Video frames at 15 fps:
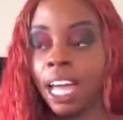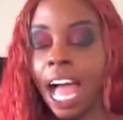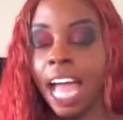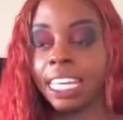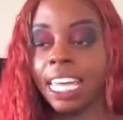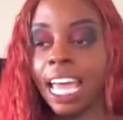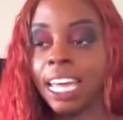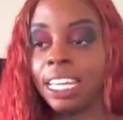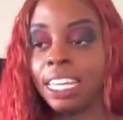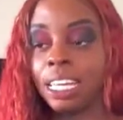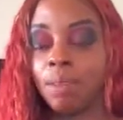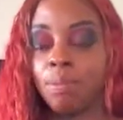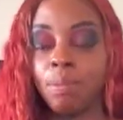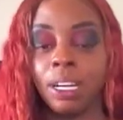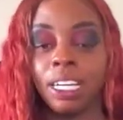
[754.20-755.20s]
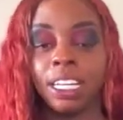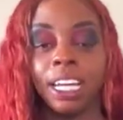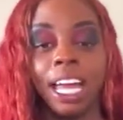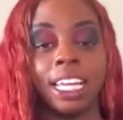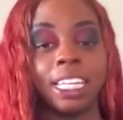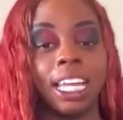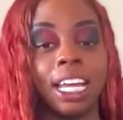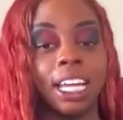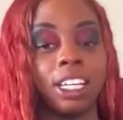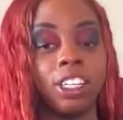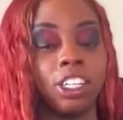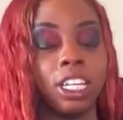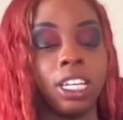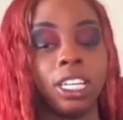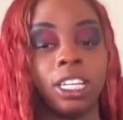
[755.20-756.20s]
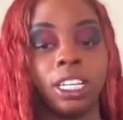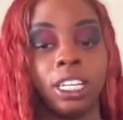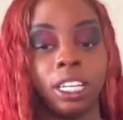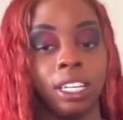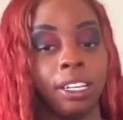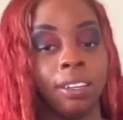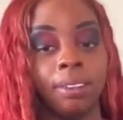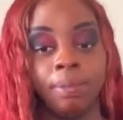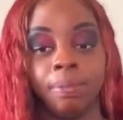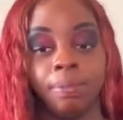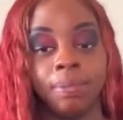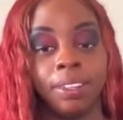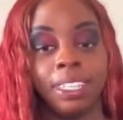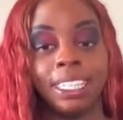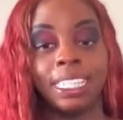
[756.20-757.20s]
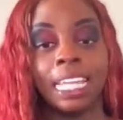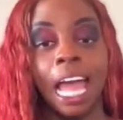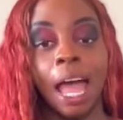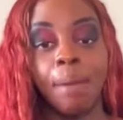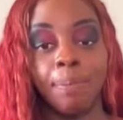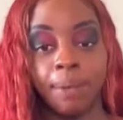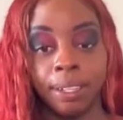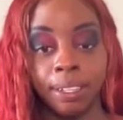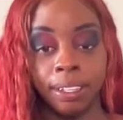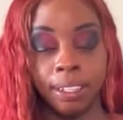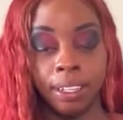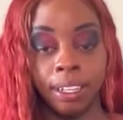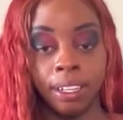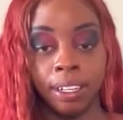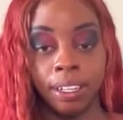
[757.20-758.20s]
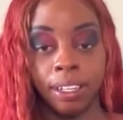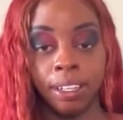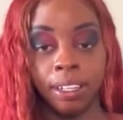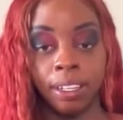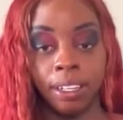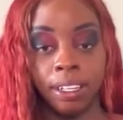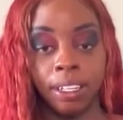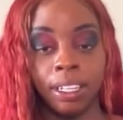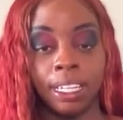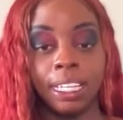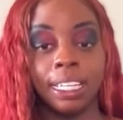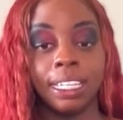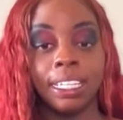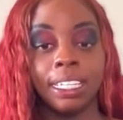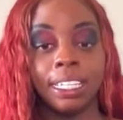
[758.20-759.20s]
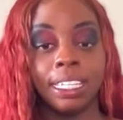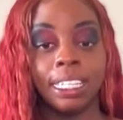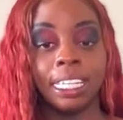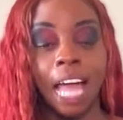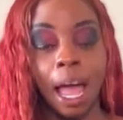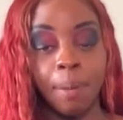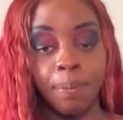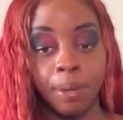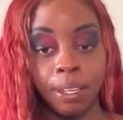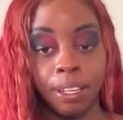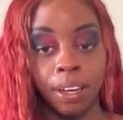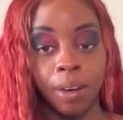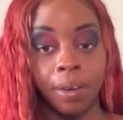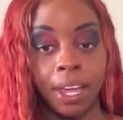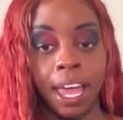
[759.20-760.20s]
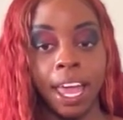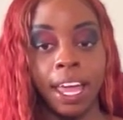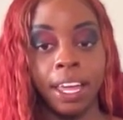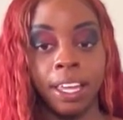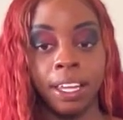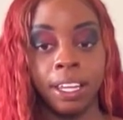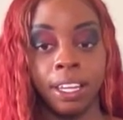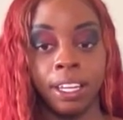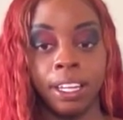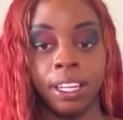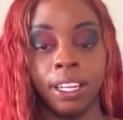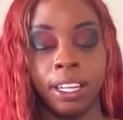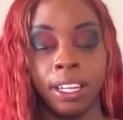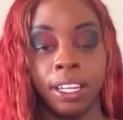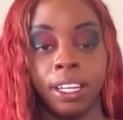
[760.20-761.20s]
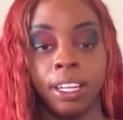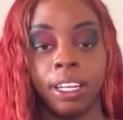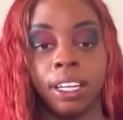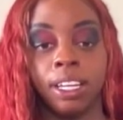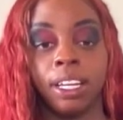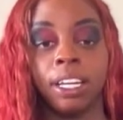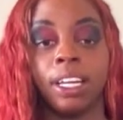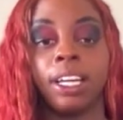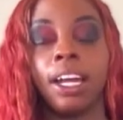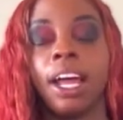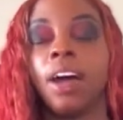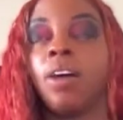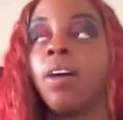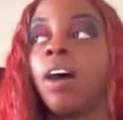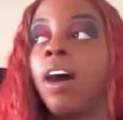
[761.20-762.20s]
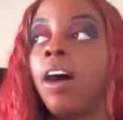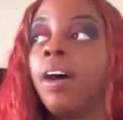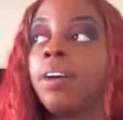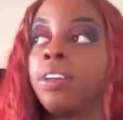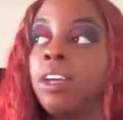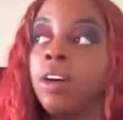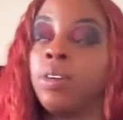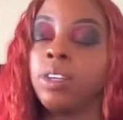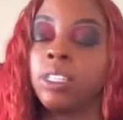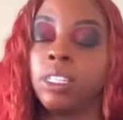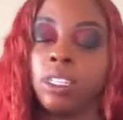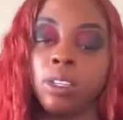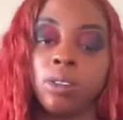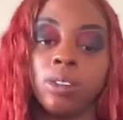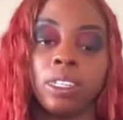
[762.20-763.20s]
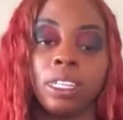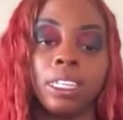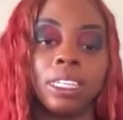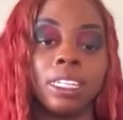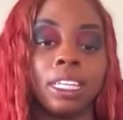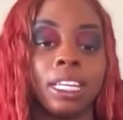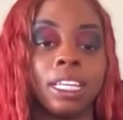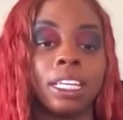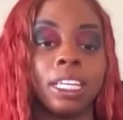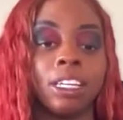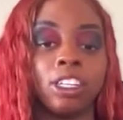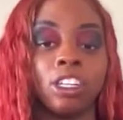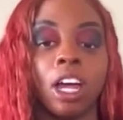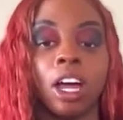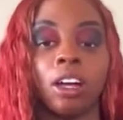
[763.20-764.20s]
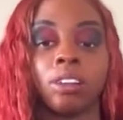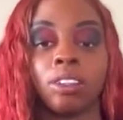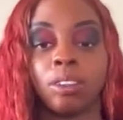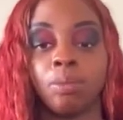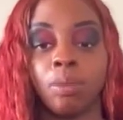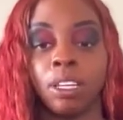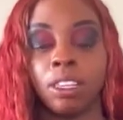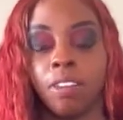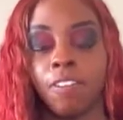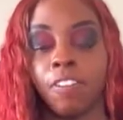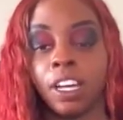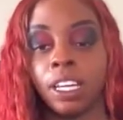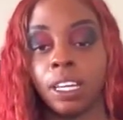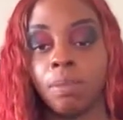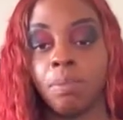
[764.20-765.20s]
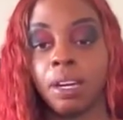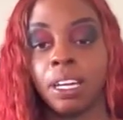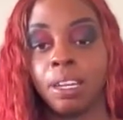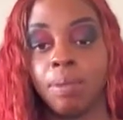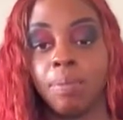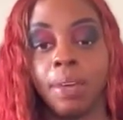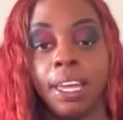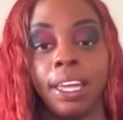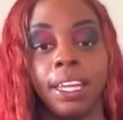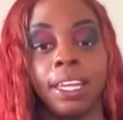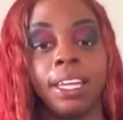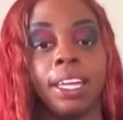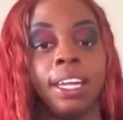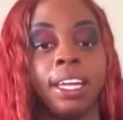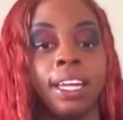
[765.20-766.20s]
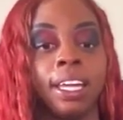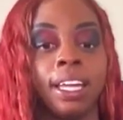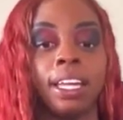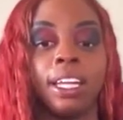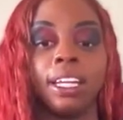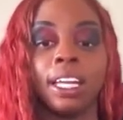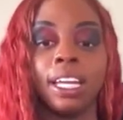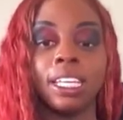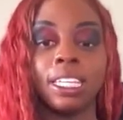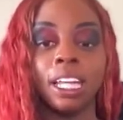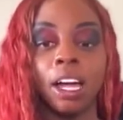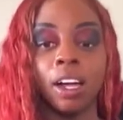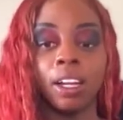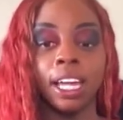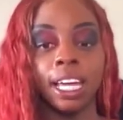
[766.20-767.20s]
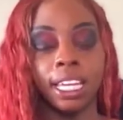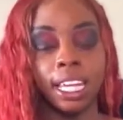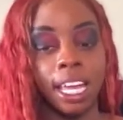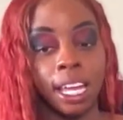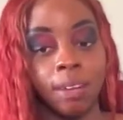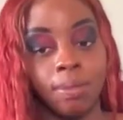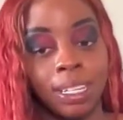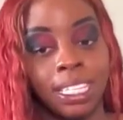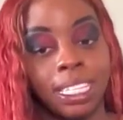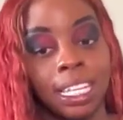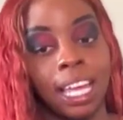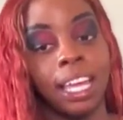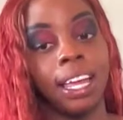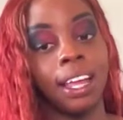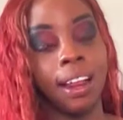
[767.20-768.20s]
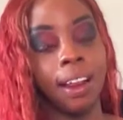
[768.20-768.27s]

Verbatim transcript: I can't get money like that. Gee, stop it. Stop it, okay? Cut out all your excuses and get y'all some motherfucking money, man. And that's all I came to say.